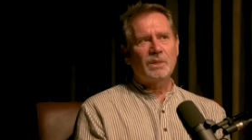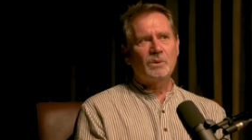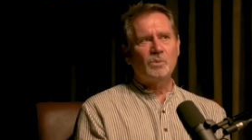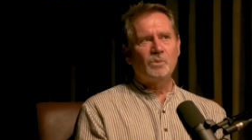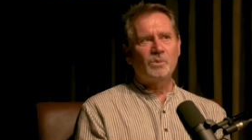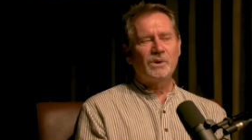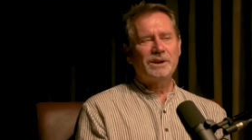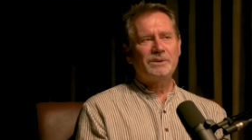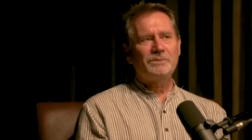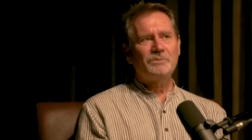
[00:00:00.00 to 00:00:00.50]

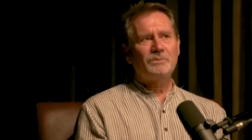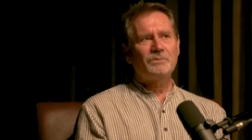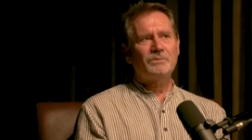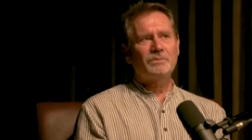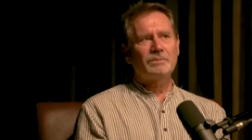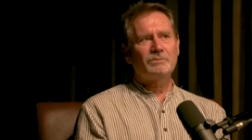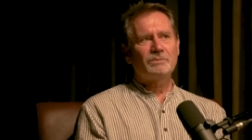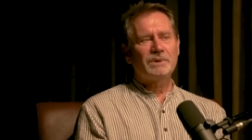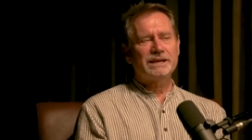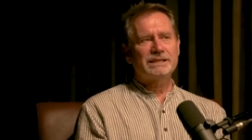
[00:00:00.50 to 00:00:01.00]
When
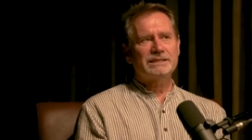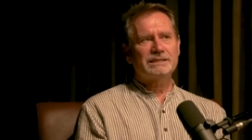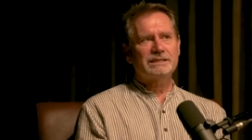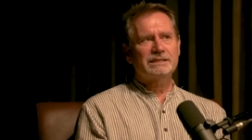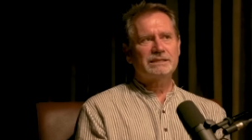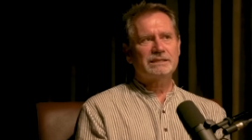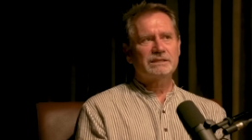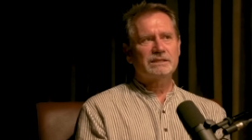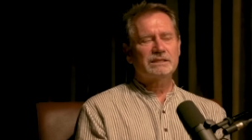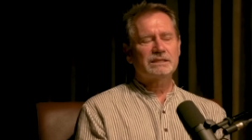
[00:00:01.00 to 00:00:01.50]
my
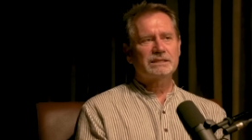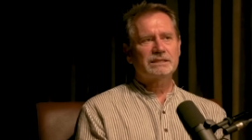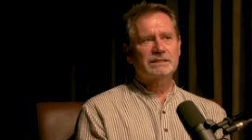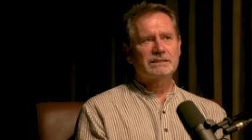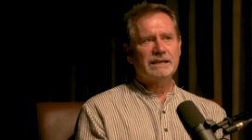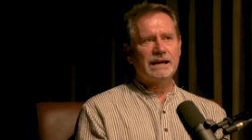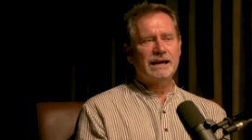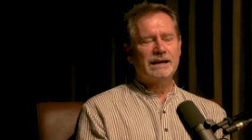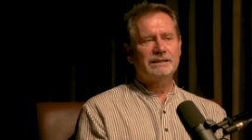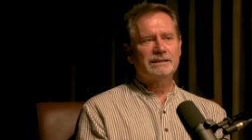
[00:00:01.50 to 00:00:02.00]
sisters
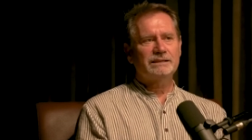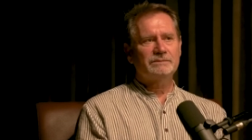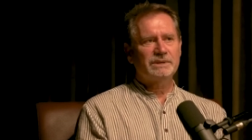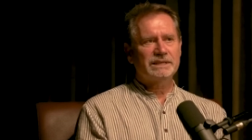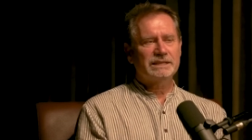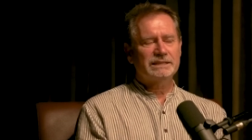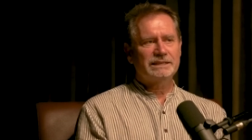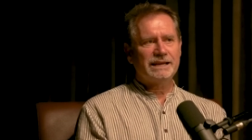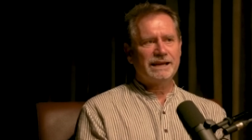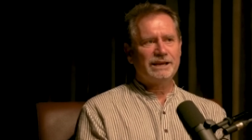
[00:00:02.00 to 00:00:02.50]
started
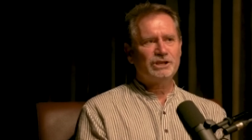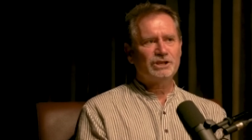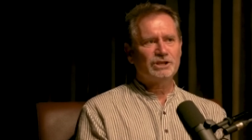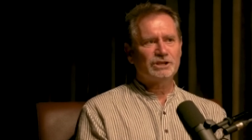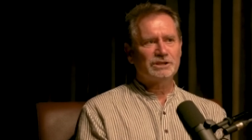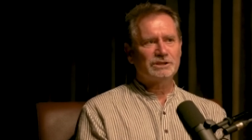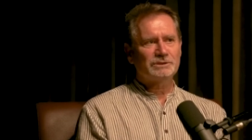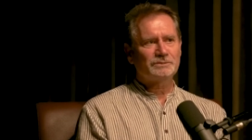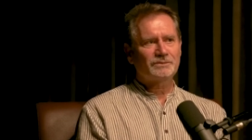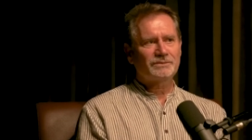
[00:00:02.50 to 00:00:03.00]

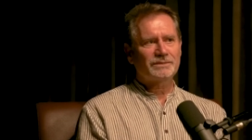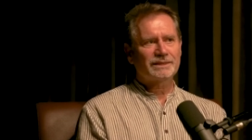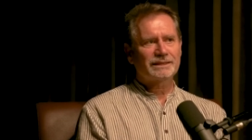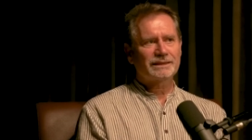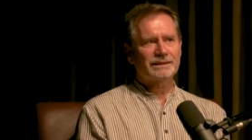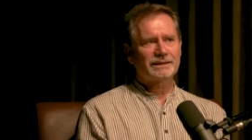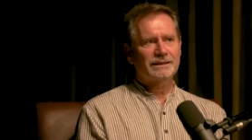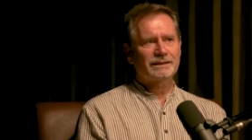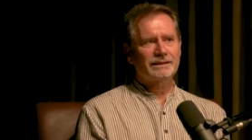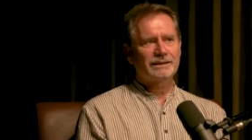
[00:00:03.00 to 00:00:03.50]
meditation,
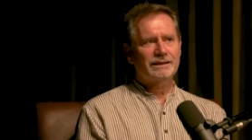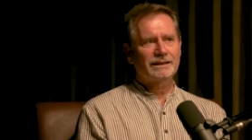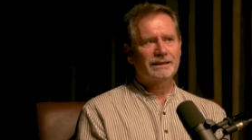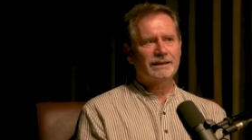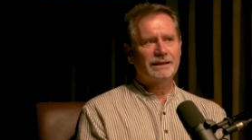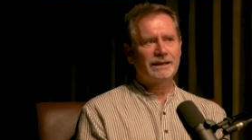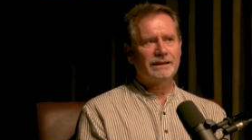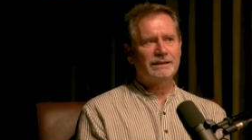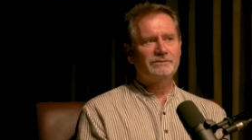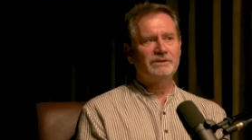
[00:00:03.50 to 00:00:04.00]

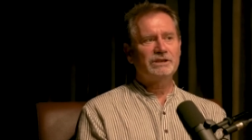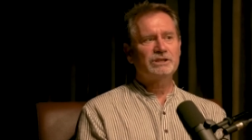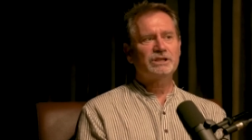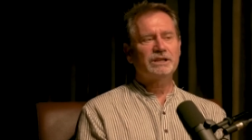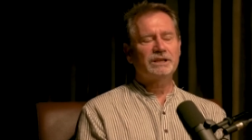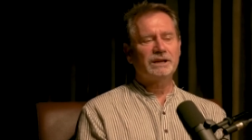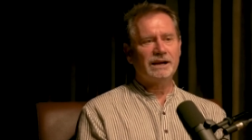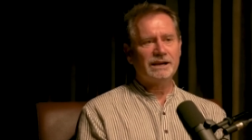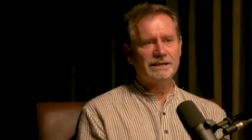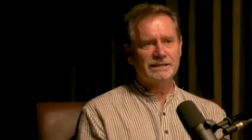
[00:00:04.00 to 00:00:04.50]
and
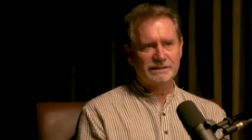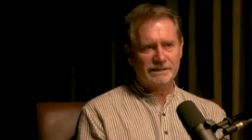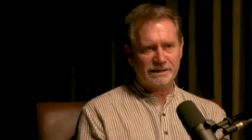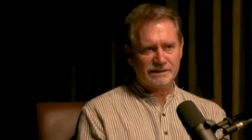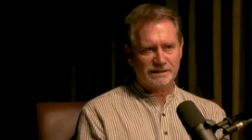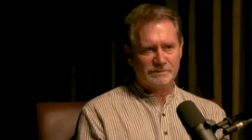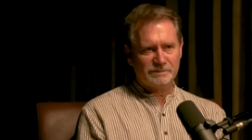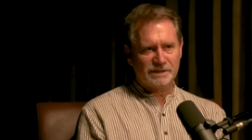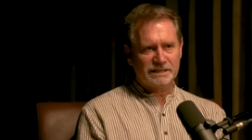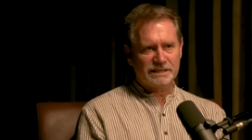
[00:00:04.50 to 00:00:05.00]
eventually I
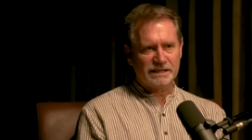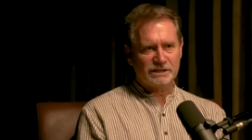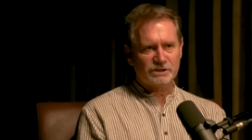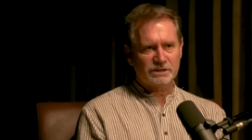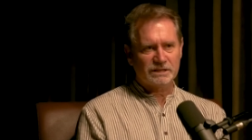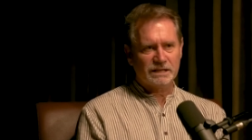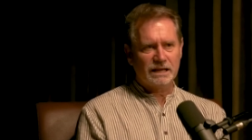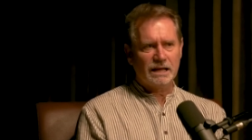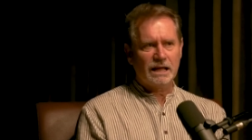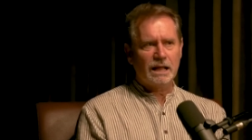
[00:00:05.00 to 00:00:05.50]
started
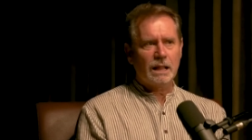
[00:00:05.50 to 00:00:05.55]
meditation,